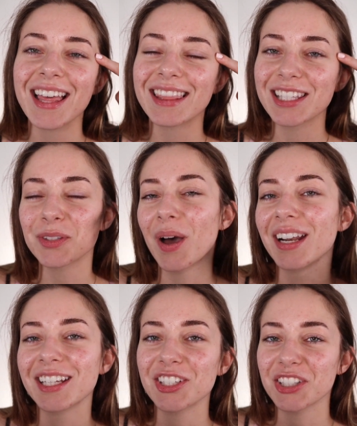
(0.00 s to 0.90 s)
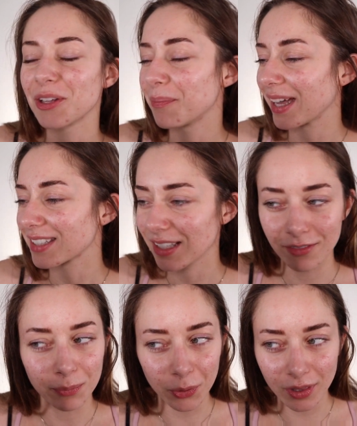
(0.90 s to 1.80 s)
this one is just the best
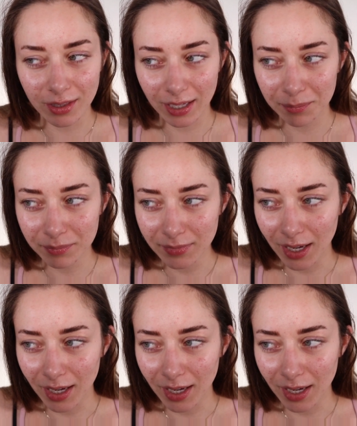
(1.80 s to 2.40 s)
of both of them.